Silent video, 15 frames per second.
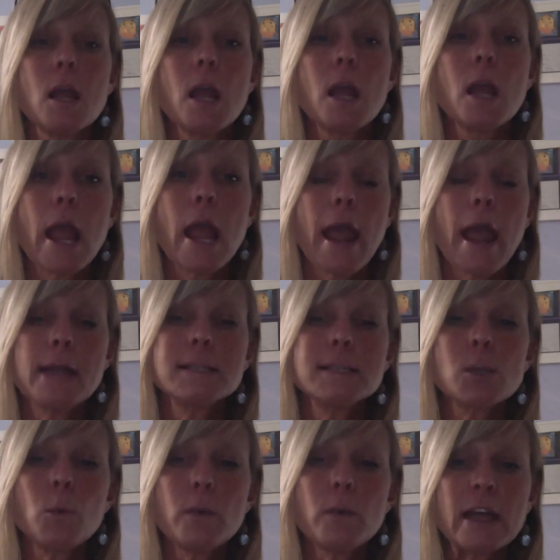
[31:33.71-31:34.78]
And so
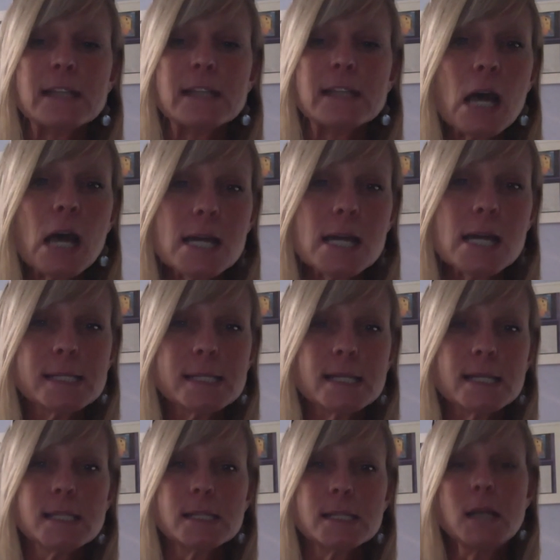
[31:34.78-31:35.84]
what that does is
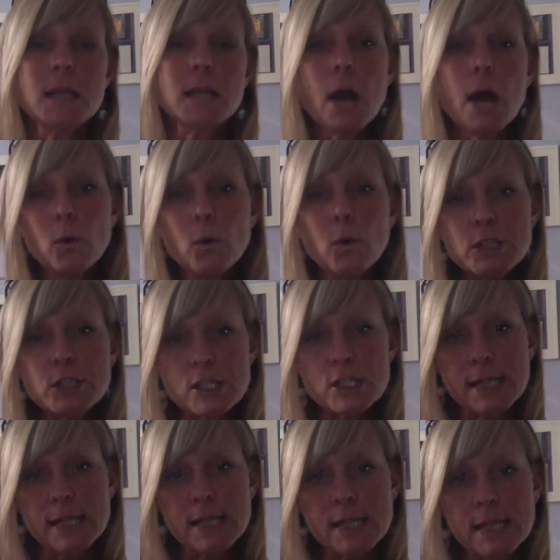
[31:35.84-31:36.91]
it's not only just
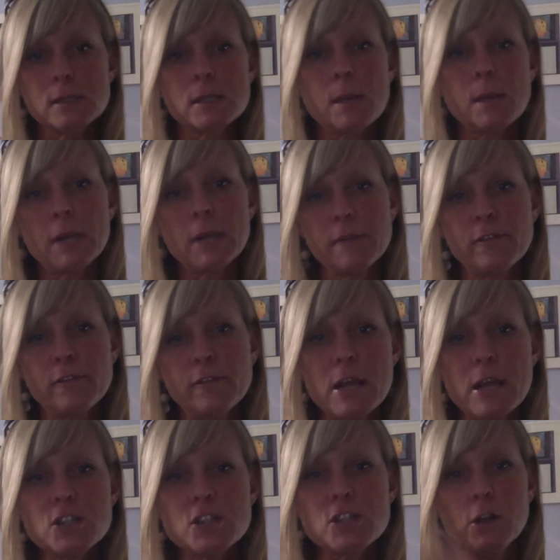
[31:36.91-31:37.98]
sending somebody
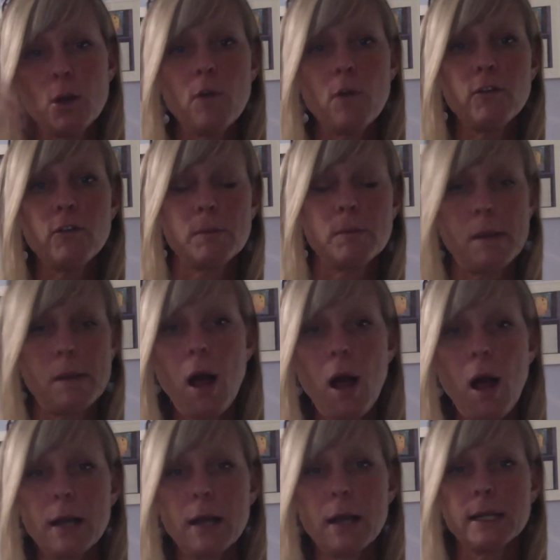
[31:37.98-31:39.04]
information to go over to my
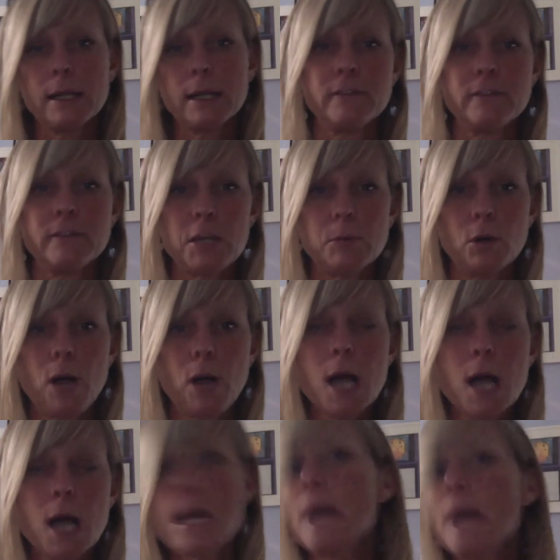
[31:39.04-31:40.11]
blog and get the valuable
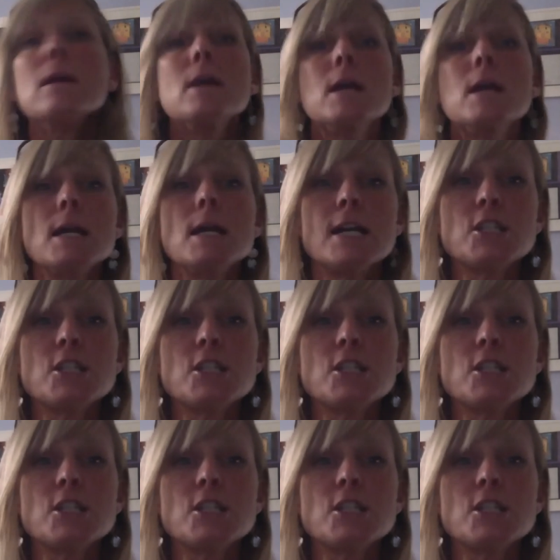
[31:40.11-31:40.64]
content, it's